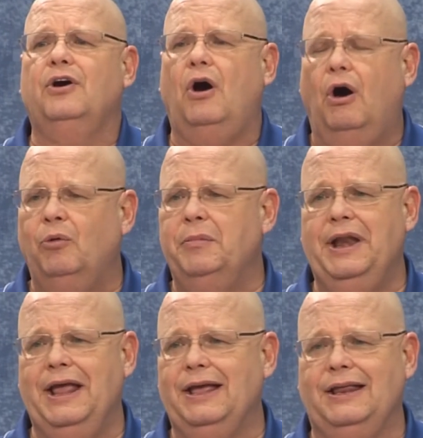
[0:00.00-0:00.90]

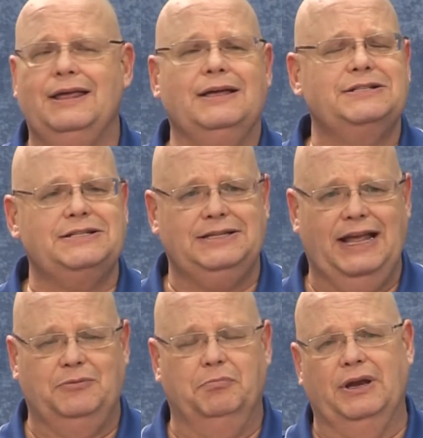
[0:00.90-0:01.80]
culminating
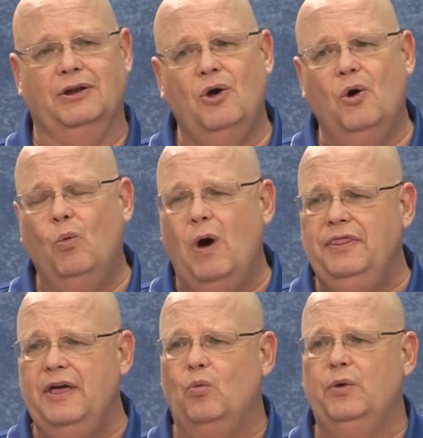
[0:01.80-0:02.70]
statement,
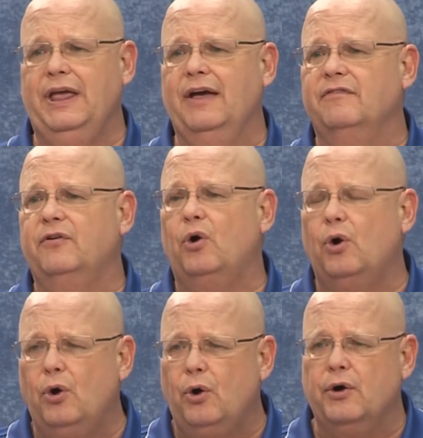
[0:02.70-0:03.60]
one that we have
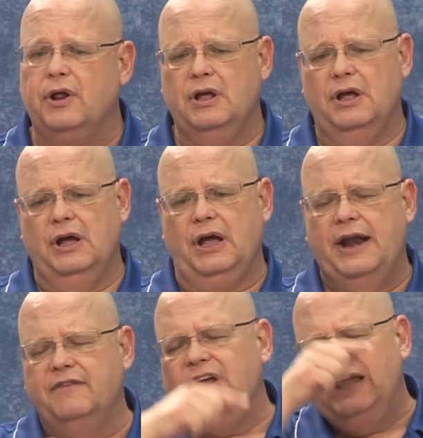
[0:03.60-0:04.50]
heard
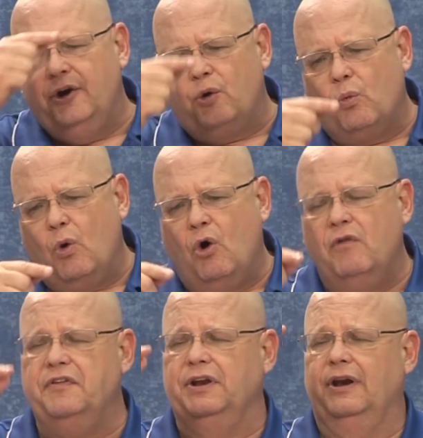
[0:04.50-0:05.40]
kind of
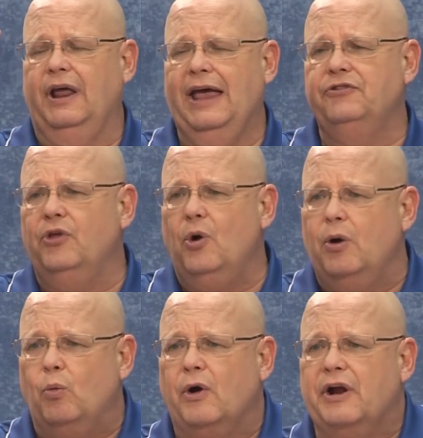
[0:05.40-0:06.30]
interwoven as though
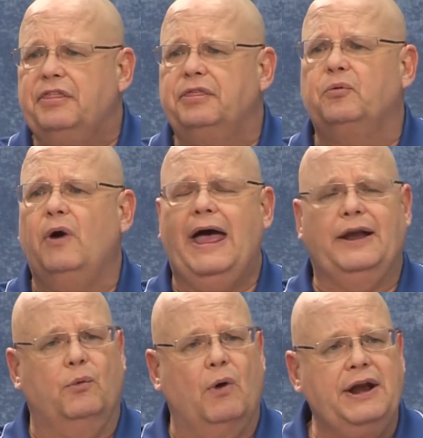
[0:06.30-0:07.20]
it were a
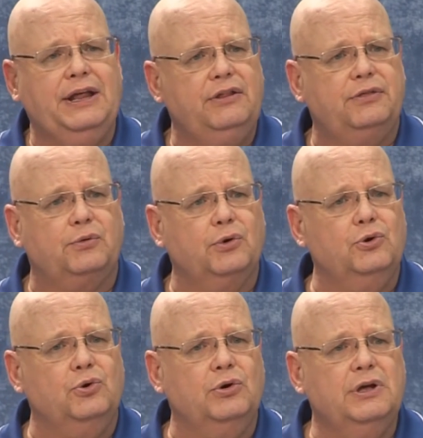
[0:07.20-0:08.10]
thread running
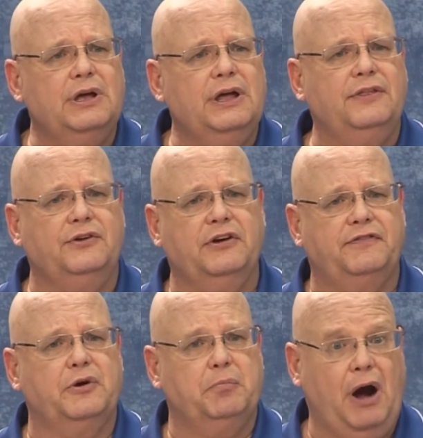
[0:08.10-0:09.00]
through the
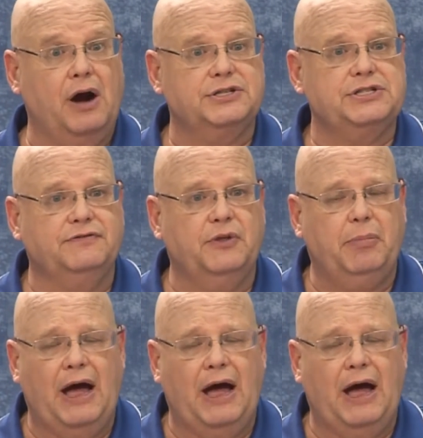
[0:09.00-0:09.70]
different parts of the